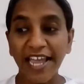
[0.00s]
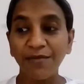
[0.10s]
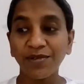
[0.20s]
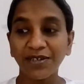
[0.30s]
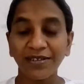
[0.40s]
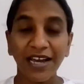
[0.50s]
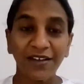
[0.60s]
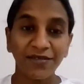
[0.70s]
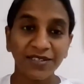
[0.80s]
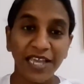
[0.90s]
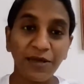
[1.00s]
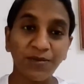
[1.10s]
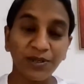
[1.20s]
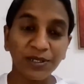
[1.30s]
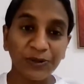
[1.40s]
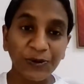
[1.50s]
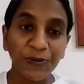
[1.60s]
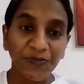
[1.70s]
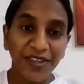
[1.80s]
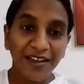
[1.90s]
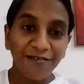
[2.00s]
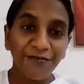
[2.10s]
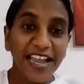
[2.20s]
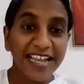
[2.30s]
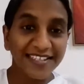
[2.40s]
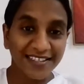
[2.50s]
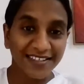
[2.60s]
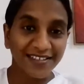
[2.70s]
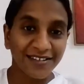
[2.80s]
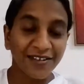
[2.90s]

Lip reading: able to face it.